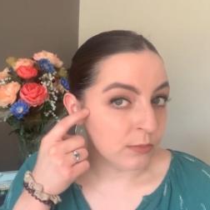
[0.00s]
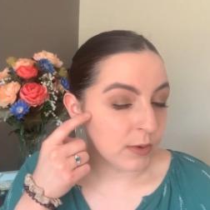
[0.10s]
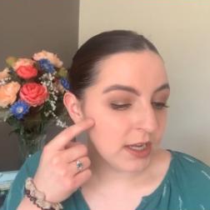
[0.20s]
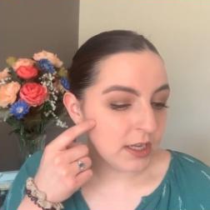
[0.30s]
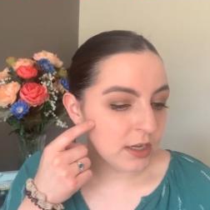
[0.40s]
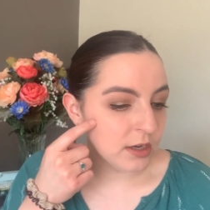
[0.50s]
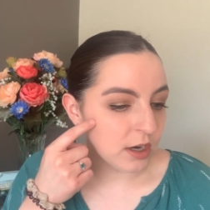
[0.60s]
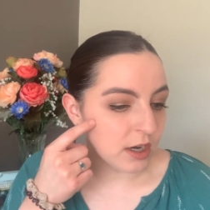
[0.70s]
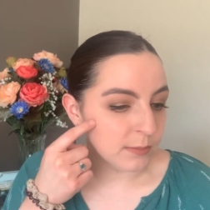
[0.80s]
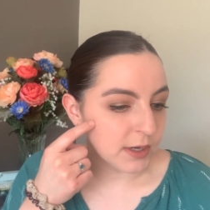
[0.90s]
right here
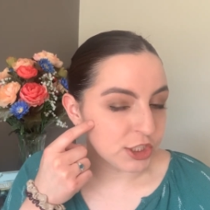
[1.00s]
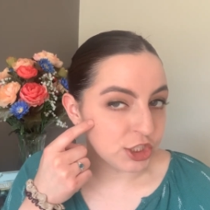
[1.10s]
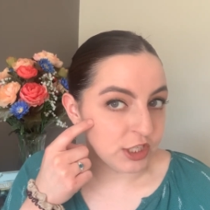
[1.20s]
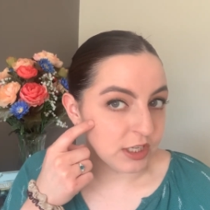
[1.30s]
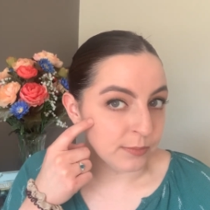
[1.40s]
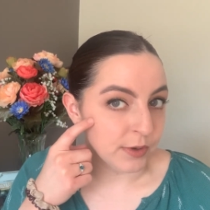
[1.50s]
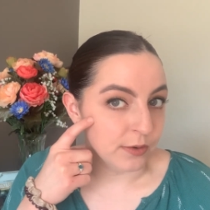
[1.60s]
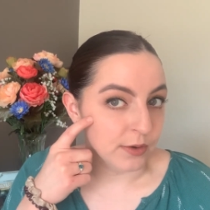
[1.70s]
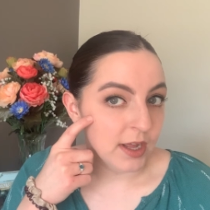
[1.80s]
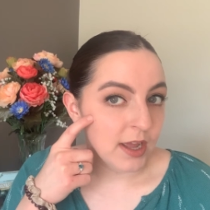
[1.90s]
on my
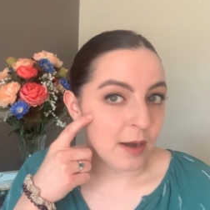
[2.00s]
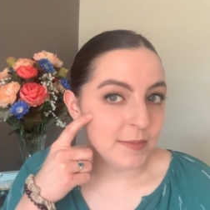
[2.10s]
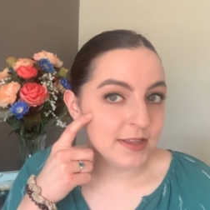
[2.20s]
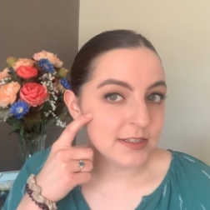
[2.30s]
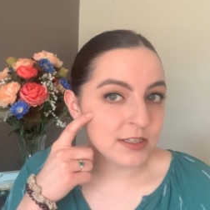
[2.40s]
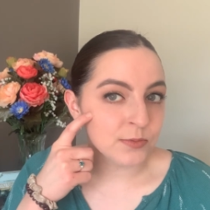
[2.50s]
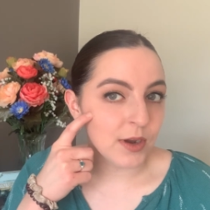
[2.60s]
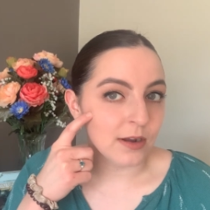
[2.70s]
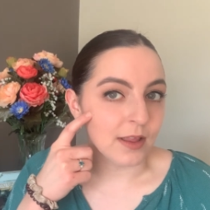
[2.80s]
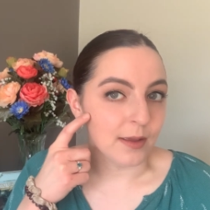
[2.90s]
cheekbone. And this is
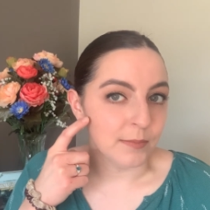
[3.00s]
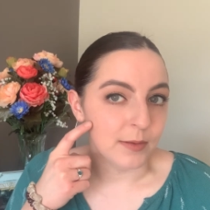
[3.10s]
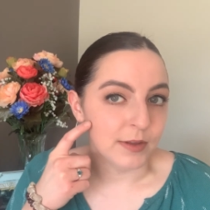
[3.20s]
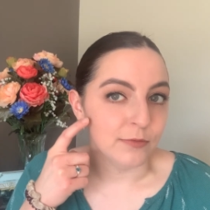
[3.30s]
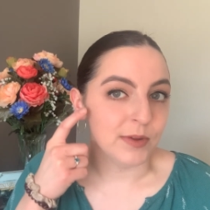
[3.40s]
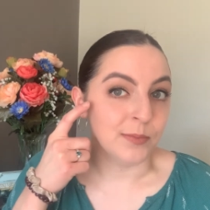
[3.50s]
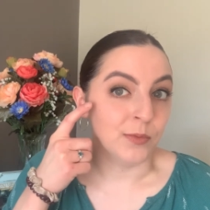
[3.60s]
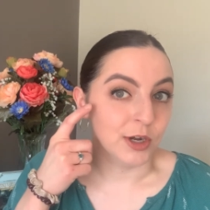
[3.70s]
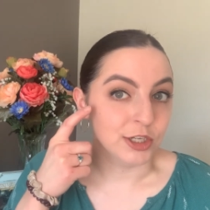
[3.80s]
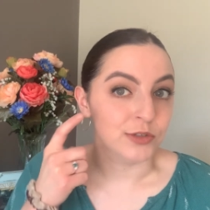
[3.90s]
where, like, maybe if people
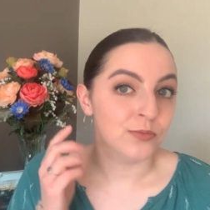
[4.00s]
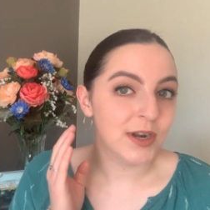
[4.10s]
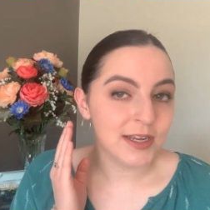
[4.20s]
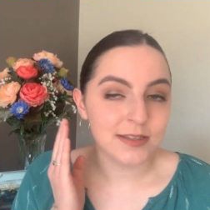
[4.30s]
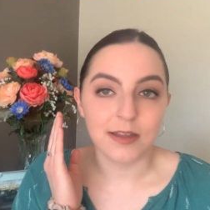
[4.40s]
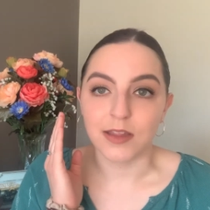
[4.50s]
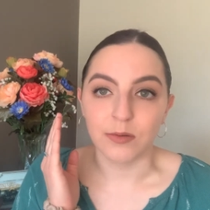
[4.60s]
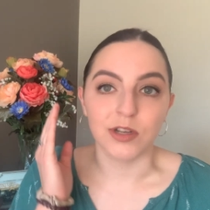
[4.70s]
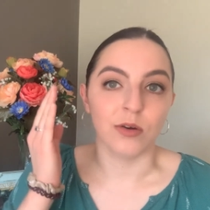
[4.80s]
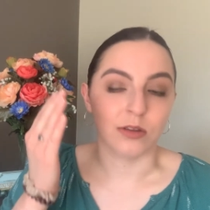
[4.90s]
wanted to raise it, they
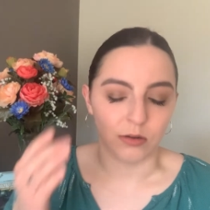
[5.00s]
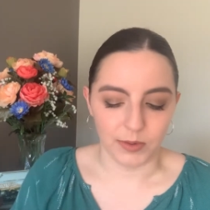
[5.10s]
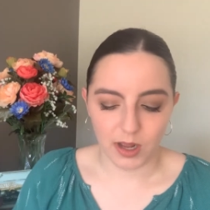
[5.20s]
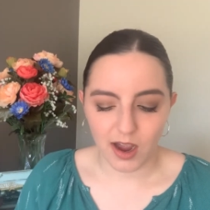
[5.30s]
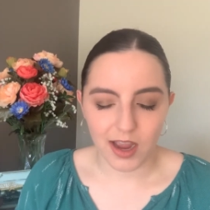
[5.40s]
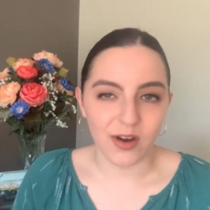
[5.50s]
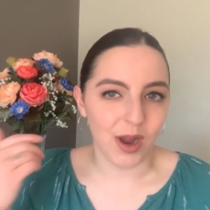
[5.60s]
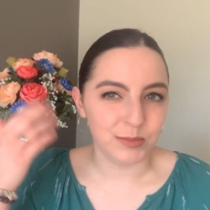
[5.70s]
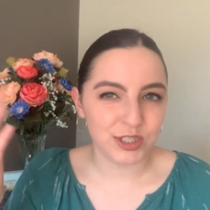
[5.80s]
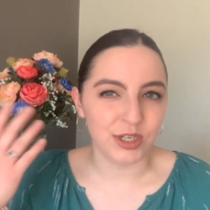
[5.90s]
would go a little bit higher.
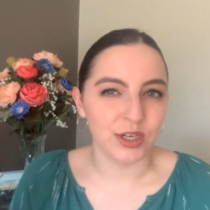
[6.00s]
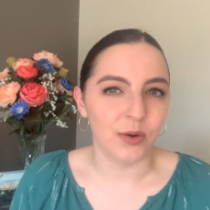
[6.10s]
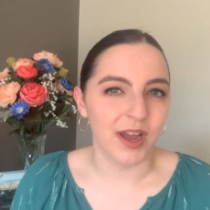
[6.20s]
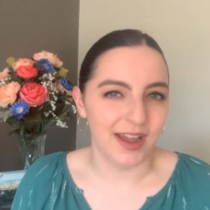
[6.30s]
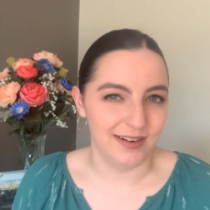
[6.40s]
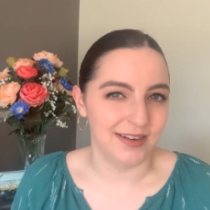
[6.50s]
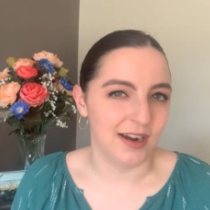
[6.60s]
I'm just gonna go ahead and